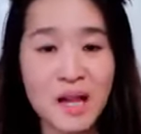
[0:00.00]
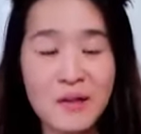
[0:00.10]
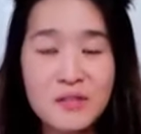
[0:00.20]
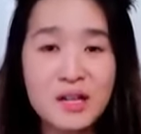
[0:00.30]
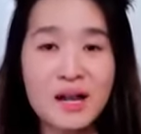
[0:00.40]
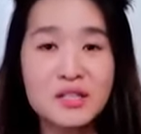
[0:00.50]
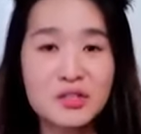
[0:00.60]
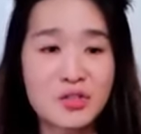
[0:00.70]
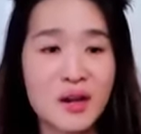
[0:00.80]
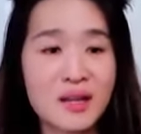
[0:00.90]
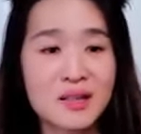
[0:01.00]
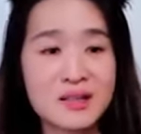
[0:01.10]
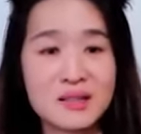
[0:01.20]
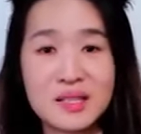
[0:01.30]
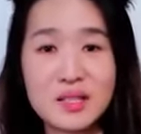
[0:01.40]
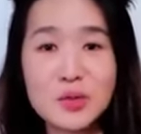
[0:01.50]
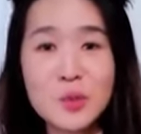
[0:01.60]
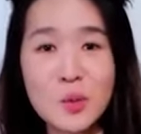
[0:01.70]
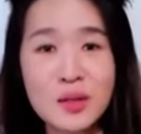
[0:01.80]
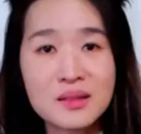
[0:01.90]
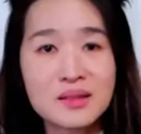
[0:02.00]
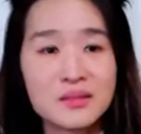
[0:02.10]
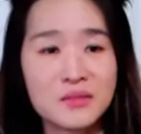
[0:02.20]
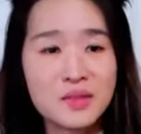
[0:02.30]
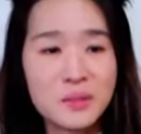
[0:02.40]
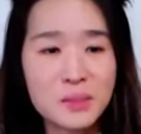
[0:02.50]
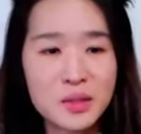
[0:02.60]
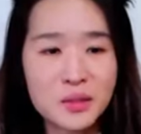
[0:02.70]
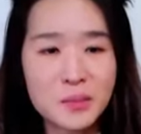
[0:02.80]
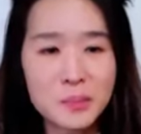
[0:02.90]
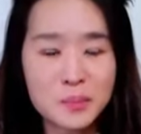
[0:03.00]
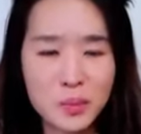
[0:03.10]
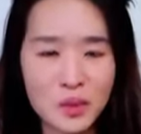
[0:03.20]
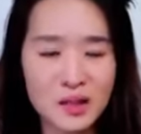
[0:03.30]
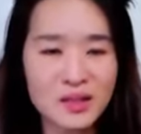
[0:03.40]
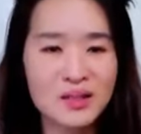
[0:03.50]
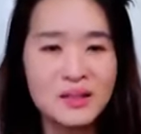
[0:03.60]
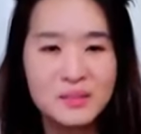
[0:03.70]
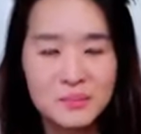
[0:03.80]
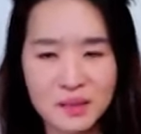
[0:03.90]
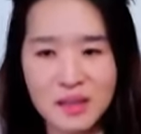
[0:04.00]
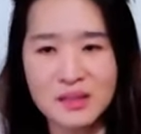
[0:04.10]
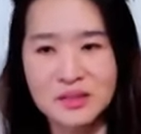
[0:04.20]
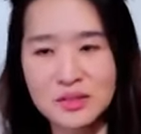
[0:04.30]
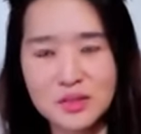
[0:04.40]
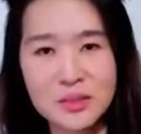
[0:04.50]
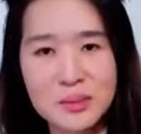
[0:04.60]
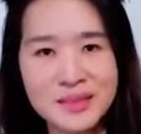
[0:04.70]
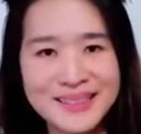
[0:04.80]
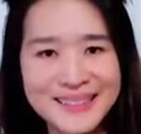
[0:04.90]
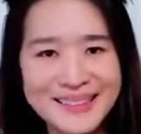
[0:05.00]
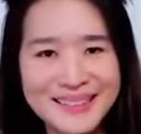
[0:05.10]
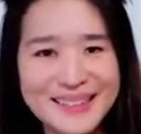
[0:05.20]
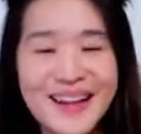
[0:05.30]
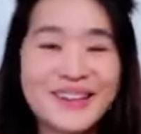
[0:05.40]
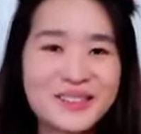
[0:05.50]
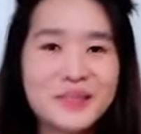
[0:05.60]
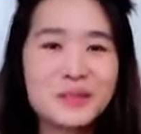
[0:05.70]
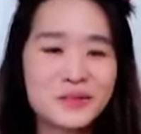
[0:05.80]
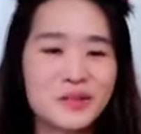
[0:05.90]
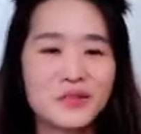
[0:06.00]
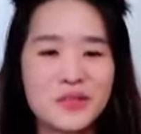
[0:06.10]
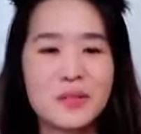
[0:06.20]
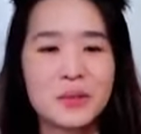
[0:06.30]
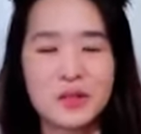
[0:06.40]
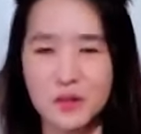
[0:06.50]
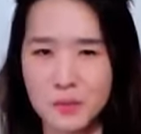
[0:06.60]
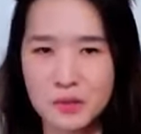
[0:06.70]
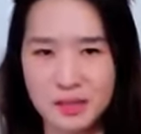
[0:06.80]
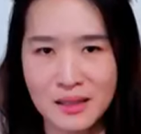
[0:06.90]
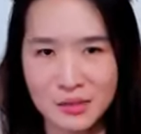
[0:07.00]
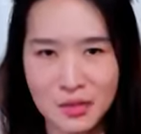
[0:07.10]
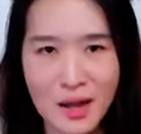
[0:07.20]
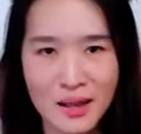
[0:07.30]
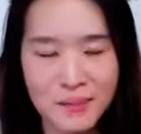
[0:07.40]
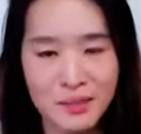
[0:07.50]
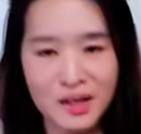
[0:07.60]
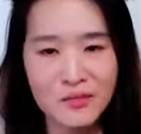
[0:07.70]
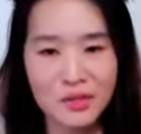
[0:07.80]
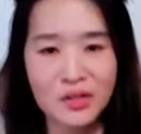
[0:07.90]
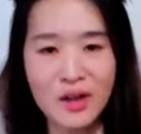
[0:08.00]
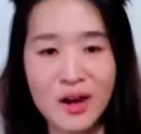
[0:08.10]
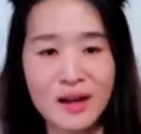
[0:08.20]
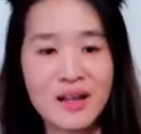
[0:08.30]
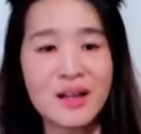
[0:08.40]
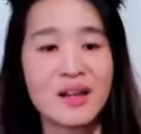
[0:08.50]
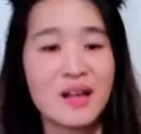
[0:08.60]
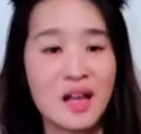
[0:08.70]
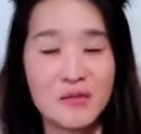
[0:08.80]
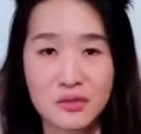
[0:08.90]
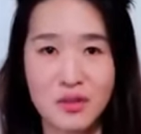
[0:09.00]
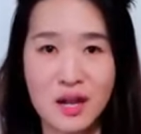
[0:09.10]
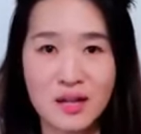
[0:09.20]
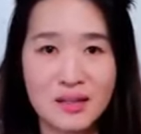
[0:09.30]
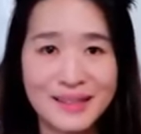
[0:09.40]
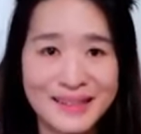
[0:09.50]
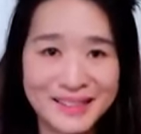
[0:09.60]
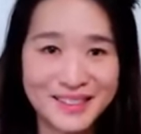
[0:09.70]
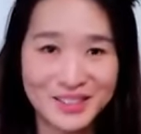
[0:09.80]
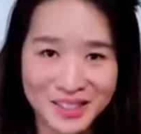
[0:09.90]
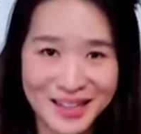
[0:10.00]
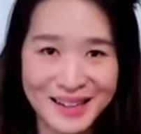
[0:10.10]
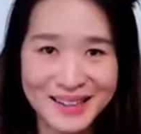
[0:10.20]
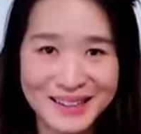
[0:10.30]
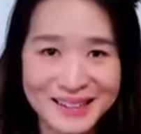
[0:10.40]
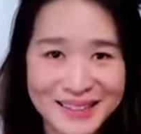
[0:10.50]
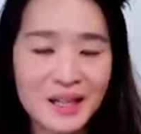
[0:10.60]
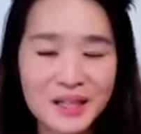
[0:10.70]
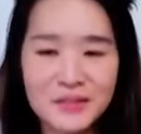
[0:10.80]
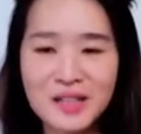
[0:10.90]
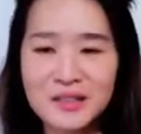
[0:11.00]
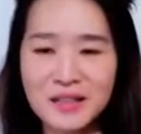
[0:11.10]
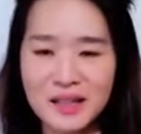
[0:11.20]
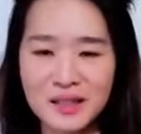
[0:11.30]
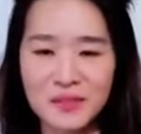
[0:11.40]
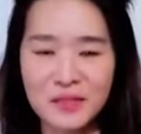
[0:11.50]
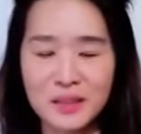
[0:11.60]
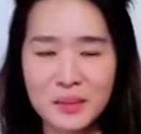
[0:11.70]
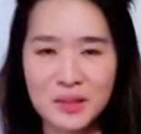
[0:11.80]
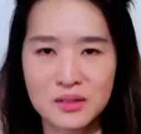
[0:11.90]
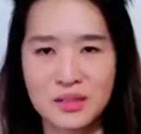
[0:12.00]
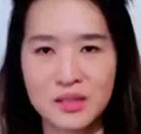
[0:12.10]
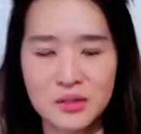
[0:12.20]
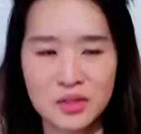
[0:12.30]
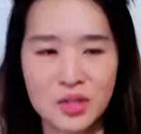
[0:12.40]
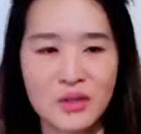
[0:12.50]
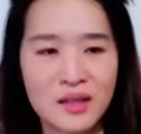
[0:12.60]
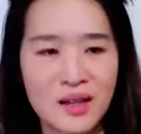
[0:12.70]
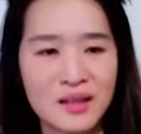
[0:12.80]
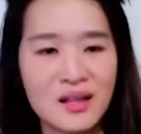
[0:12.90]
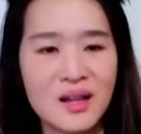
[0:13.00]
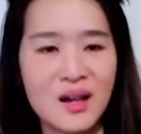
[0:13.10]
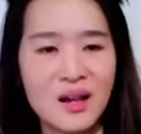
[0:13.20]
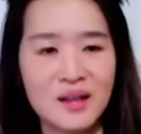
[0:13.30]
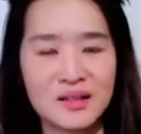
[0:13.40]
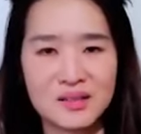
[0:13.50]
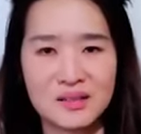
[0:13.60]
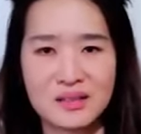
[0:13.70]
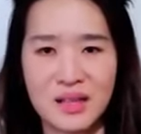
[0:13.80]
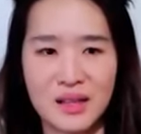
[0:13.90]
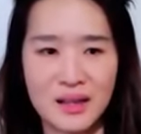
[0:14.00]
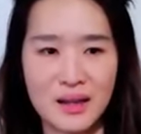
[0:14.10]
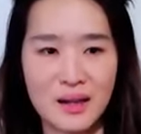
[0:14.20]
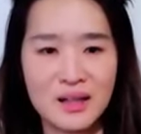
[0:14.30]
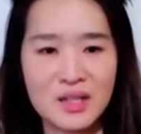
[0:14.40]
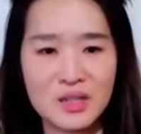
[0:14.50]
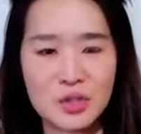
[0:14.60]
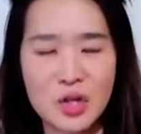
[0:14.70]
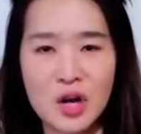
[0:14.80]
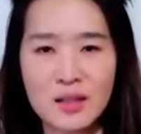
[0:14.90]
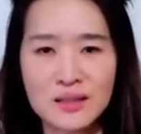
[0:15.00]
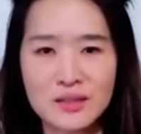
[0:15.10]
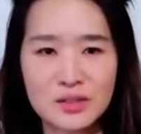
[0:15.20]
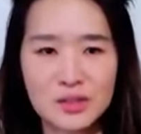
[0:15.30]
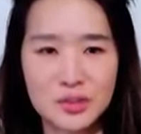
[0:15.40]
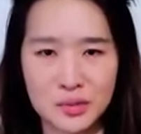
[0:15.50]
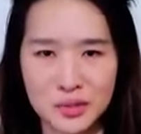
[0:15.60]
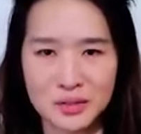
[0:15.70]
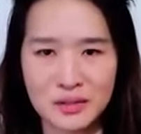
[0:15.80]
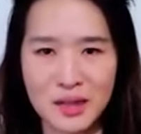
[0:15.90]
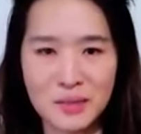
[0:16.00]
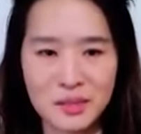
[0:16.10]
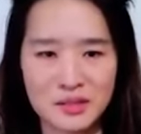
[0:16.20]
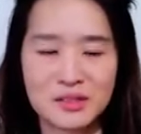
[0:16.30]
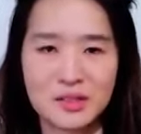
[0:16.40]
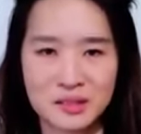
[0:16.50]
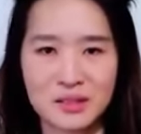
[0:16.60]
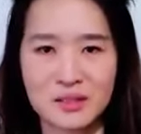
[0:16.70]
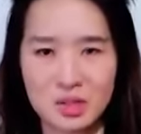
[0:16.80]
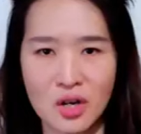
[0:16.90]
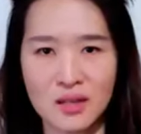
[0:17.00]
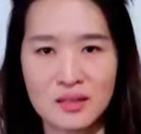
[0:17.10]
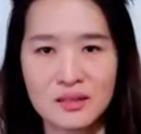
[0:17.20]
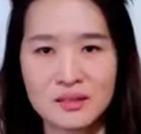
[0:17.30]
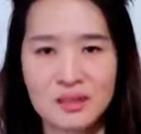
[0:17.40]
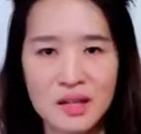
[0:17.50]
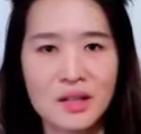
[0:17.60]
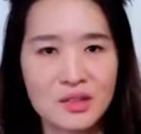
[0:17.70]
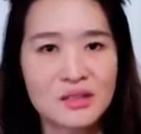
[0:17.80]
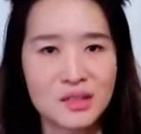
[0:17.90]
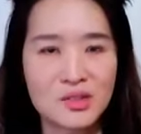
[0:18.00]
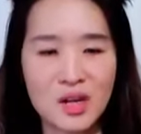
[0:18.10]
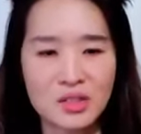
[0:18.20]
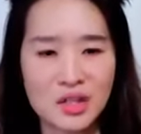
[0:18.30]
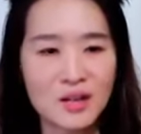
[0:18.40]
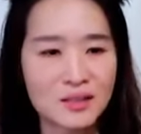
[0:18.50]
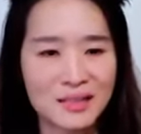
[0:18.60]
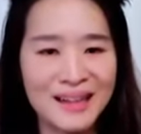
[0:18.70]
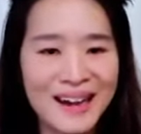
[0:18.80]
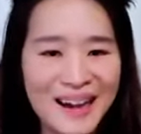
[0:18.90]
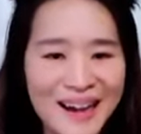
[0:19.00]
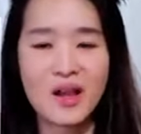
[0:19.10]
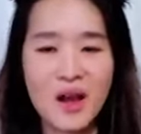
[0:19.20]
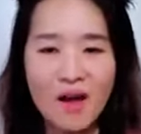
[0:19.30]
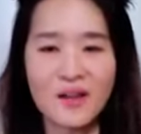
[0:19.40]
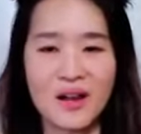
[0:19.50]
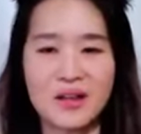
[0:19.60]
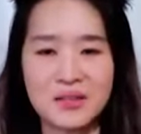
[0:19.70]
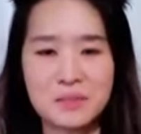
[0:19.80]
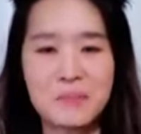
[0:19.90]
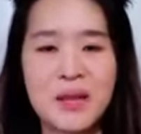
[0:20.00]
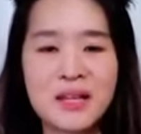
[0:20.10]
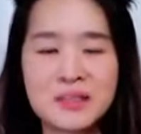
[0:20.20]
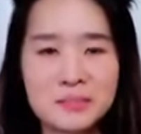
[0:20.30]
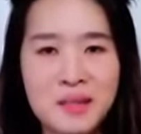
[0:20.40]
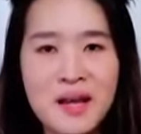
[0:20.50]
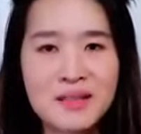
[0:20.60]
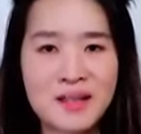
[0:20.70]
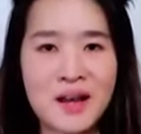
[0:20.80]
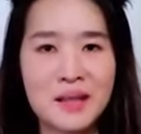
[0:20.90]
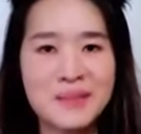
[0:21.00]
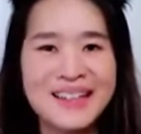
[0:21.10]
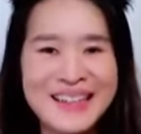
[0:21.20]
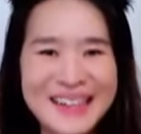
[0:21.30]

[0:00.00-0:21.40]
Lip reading: Have you guys tried the dinuguan, the Filipino pork blood stew? I assume if you're Filipino, you most likely try it, but if you're not, have you tried it? Did you like it? And I read online that Filipinos like to joke that, this is like a chocolate stew, right? Because it looks like chocolate. Kind of looks like dark chocolate. Alright, it's pig's blood time.